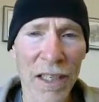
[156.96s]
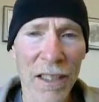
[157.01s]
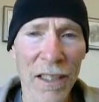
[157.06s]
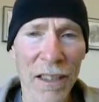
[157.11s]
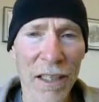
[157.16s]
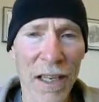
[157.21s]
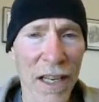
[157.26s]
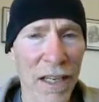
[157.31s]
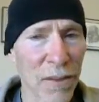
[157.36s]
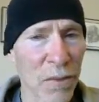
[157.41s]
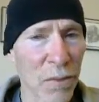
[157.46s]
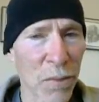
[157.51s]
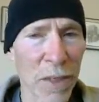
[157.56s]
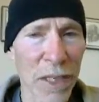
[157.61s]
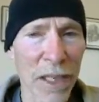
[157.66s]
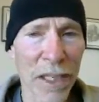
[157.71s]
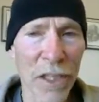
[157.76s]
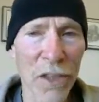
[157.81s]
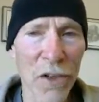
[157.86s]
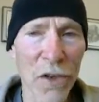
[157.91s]
as
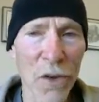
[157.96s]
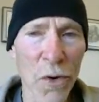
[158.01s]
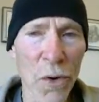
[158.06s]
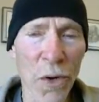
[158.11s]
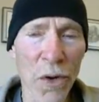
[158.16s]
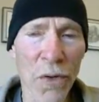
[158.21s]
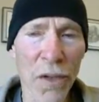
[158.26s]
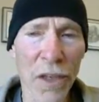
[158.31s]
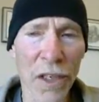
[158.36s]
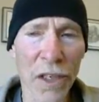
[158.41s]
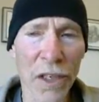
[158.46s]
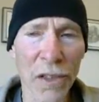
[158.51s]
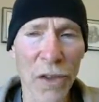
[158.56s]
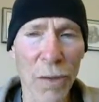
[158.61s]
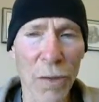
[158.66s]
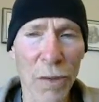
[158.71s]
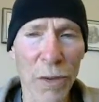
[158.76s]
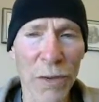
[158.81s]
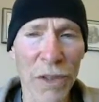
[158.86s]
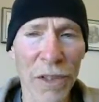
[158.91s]
we ignore the
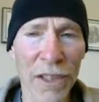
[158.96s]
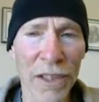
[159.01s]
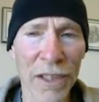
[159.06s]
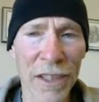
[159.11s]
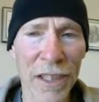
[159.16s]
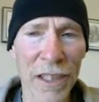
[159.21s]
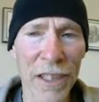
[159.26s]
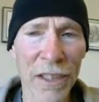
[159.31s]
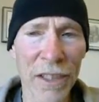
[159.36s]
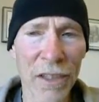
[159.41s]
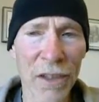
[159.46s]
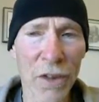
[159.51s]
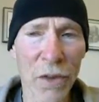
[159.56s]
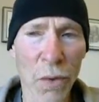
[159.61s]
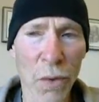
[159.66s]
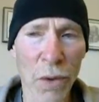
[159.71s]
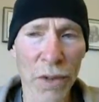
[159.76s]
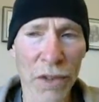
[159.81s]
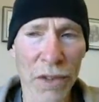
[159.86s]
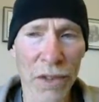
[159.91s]
global disease
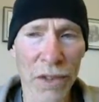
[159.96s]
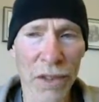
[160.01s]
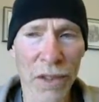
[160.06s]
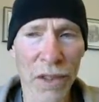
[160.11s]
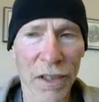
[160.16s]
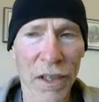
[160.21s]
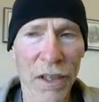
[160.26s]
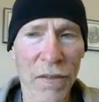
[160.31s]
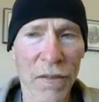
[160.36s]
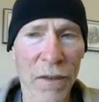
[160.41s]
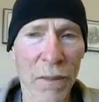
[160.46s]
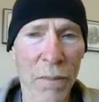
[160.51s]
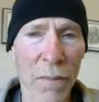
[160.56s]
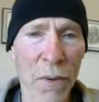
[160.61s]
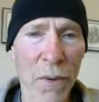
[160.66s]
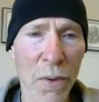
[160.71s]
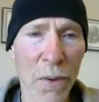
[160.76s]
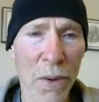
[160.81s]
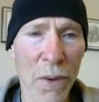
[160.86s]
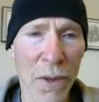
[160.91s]
scourges of the
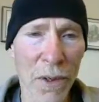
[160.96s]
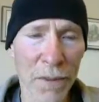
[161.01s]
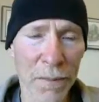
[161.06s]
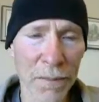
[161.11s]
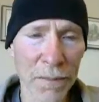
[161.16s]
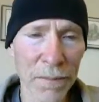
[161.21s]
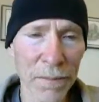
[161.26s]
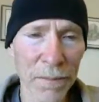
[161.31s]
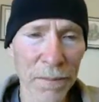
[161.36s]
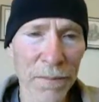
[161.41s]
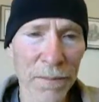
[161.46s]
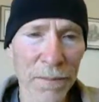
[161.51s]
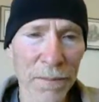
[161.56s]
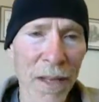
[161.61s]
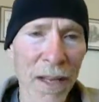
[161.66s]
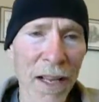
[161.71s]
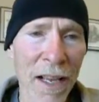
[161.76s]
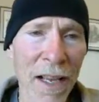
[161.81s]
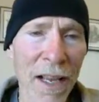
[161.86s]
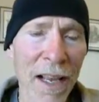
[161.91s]
poor,
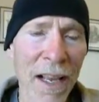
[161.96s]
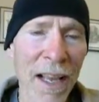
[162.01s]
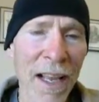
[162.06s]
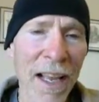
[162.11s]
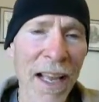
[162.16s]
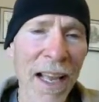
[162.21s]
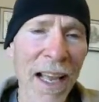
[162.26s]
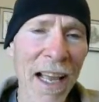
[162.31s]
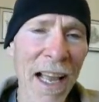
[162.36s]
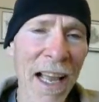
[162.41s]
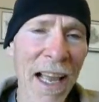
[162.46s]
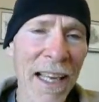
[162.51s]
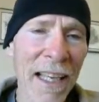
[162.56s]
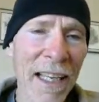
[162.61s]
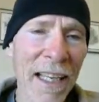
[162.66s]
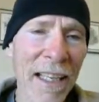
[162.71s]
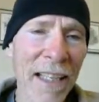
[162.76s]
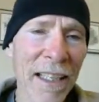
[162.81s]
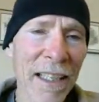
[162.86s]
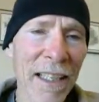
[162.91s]

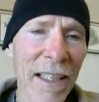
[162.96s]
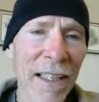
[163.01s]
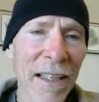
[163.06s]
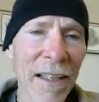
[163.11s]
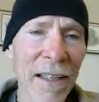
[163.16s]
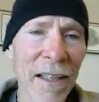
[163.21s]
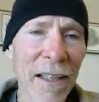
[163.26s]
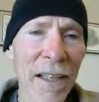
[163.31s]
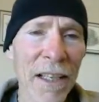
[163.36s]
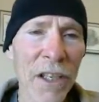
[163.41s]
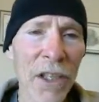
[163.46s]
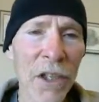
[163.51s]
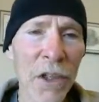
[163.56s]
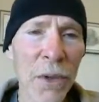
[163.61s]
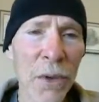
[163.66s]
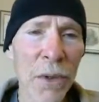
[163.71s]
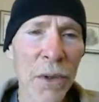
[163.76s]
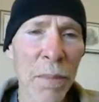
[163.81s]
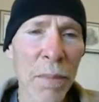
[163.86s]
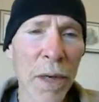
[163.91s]
hanging
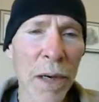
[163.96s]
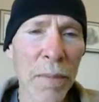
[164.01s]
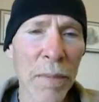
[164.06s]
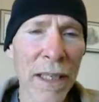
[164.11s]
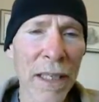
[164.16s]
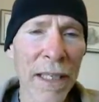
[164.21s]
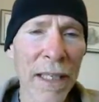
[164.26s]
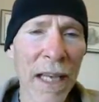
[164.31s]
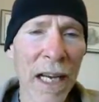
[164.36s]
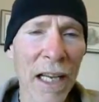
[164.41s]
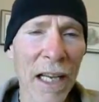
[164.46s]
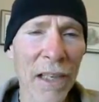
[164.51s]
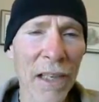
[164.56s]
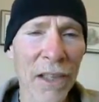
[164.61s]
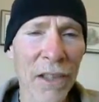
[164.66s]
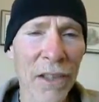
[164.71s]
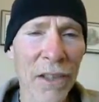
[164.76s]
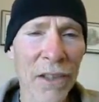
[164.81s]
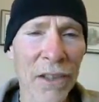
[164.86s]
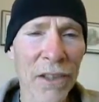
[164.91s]
cute puppy
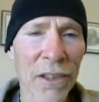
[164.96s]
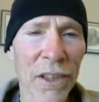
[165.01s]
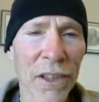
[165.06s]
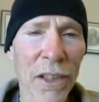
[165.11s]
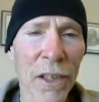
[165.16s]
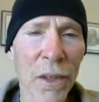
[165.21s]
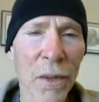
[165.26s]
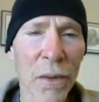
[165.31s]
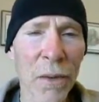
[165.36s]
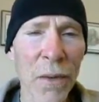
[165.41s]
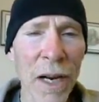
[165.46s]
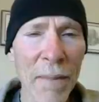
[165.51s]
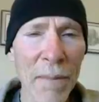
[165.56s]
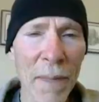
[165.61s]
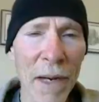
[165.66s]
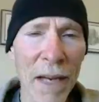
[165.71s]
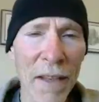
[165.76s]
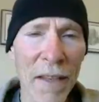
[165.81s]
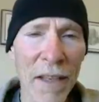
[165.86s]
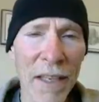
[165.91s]
calendars
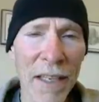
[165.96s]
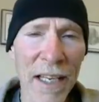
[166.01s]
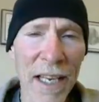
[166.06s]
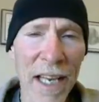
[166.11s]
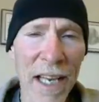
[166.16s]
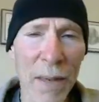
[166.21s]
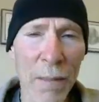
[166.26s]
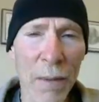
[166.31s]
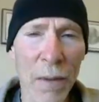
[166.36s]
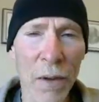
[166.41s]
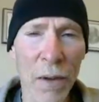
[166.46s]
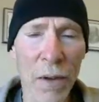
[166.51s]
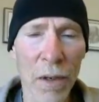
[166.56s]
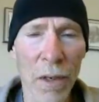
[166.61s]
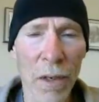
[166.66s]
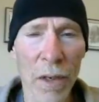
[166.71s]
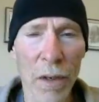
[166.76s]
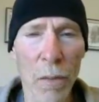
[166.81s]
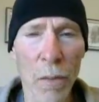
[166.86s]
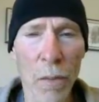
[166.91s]
right by the table
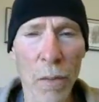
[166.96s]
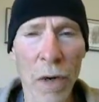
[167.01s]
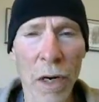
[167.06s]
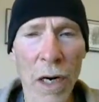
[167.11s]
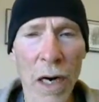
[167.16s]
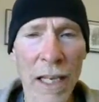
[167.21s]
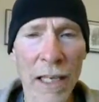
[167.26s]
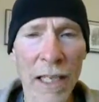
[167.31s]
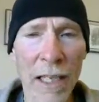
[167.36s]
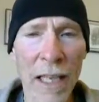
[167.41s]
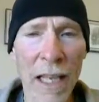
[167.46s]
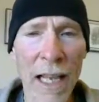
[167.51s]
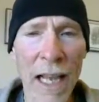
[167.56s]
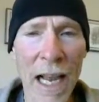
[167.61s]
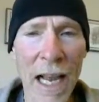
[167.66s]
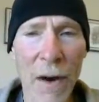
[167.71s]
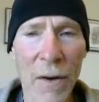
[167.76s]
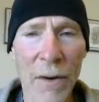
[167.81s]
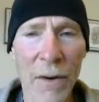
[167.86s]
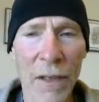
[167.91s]
where I
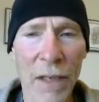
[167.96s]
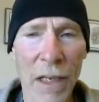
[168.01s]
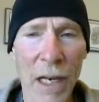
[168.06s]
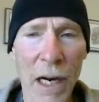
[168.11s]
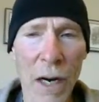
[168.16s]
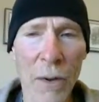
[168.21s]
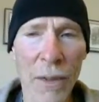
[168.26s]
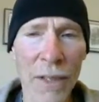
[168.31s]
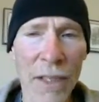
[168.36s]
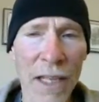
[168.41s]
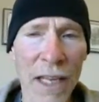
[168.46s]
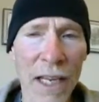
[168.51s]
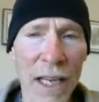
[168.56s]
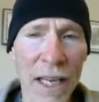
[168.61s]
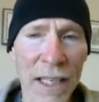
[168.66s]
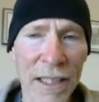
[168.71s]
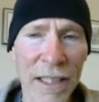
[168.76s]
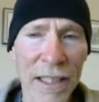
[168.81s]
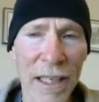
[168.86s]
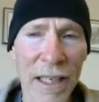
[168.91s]
lay out our
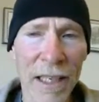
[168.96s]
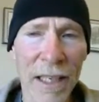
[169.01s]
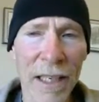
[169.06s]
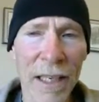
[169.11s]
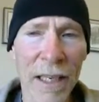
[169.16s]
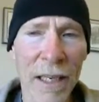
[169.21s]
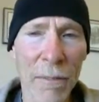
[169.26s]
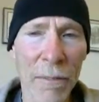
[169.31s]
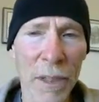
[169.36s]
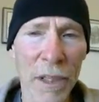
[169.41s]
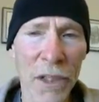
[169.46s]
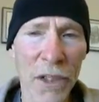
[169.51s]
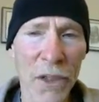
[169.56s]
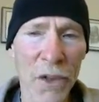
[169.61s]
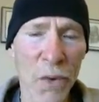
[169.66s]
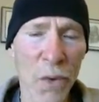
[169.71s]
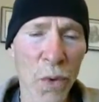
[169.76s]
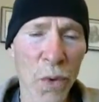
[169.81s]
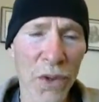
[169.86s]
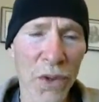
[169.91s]
tasty but
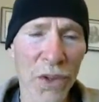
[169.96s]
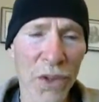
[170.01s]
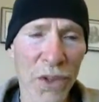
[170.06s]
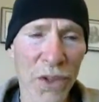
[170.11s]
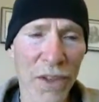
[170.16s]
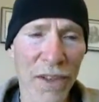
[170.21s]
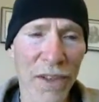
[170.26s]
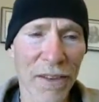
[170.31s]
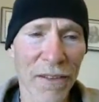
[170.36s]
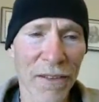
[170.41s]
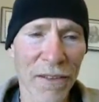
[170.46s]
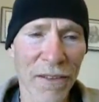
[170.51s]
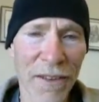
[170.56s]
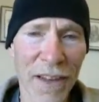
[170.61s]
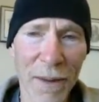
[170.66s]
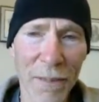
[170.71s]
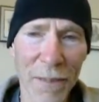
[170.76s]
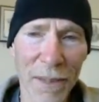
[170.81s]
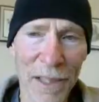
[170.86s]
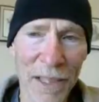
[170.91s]
tortured
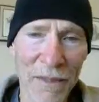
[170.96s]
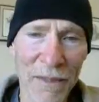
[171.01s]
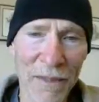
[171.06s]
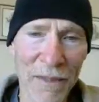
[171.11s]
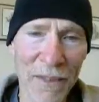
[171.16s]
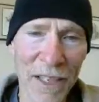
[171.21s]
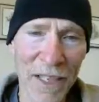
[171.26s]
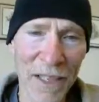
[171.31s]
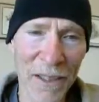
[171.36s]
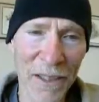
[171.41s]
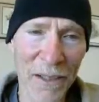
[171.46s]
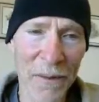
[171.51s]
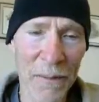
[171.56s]
family veal,